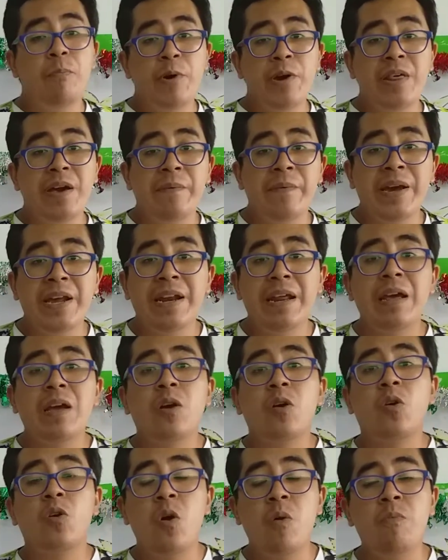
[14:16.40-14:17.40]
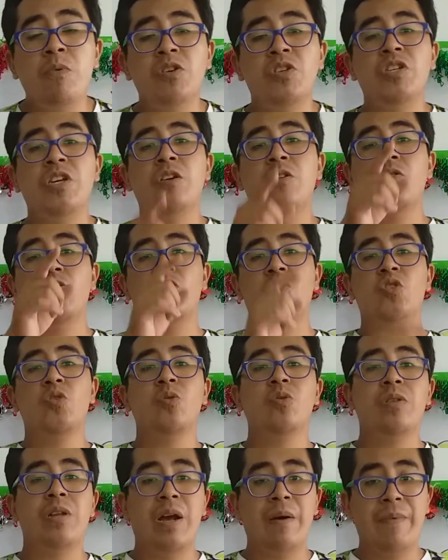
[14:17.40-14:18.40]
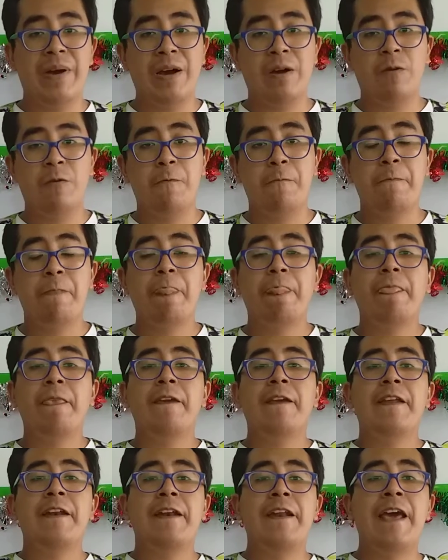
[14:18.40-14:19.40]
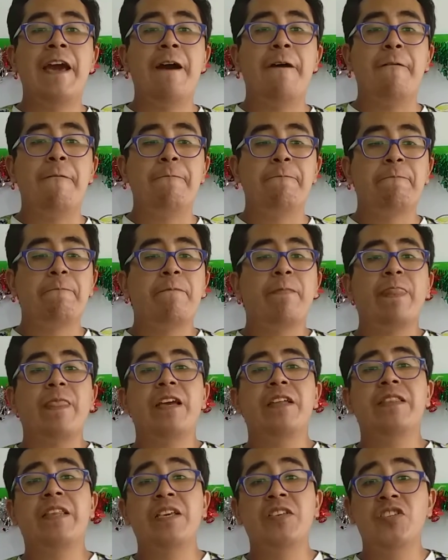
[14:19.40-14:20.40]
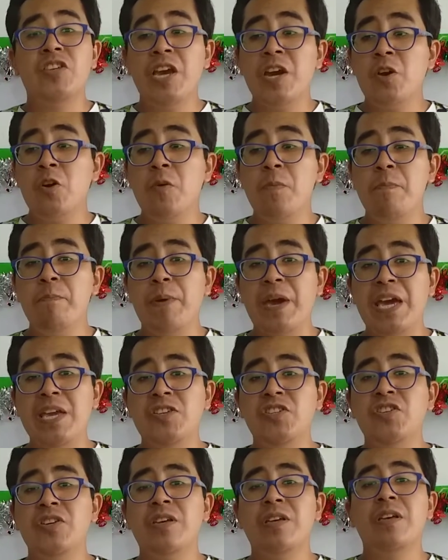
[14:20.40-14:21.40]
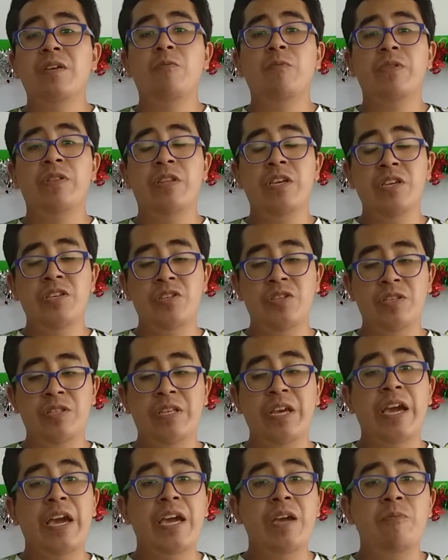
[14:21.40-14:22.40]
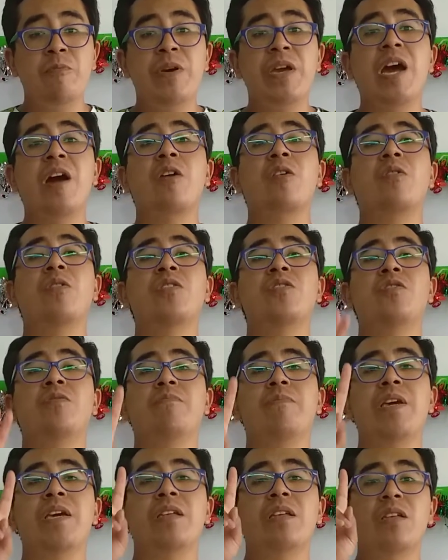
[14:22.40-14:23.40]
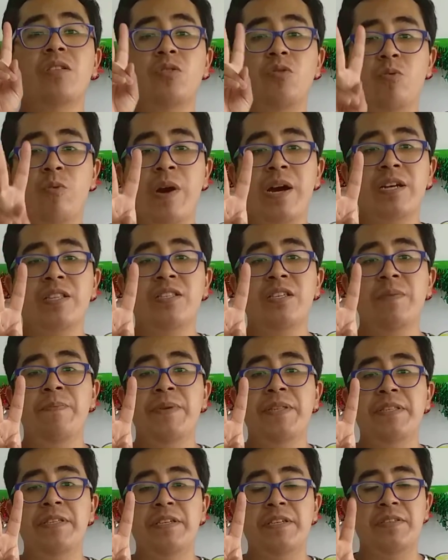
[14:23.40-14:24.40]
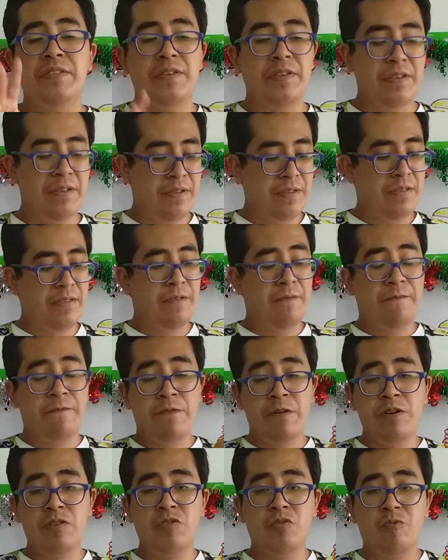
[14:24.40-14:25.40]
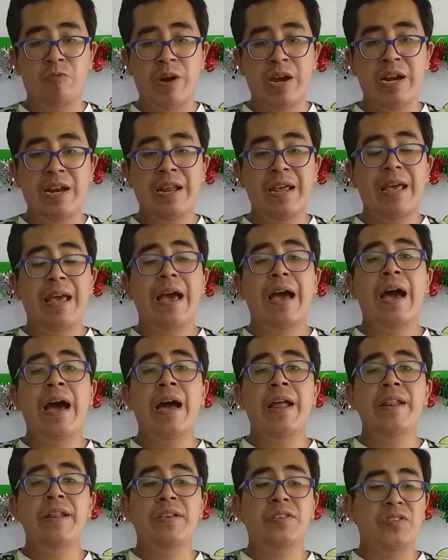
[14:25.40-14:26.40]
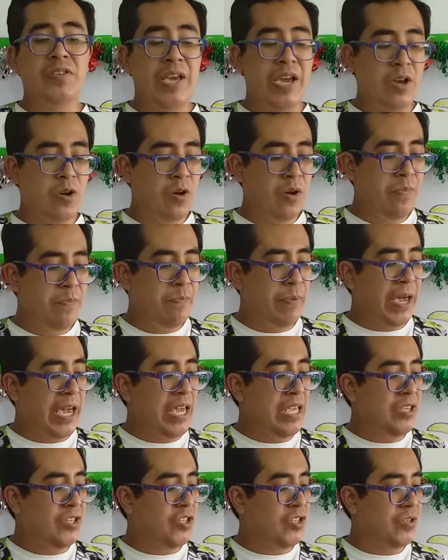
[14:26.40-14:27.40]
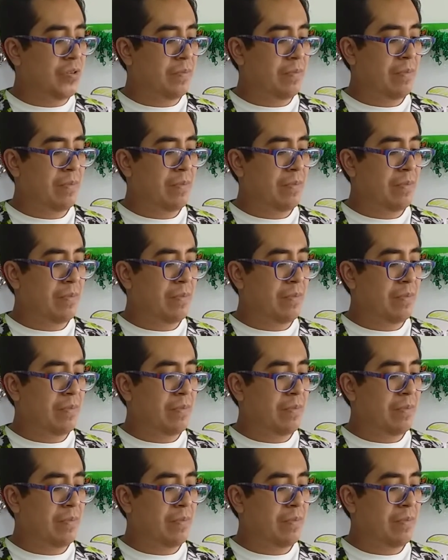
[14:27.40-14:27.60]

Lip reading: pueda ver cómo hicieron su trabajo. Now, the second page, this day we are going to make 2 activities. The first one and the second page,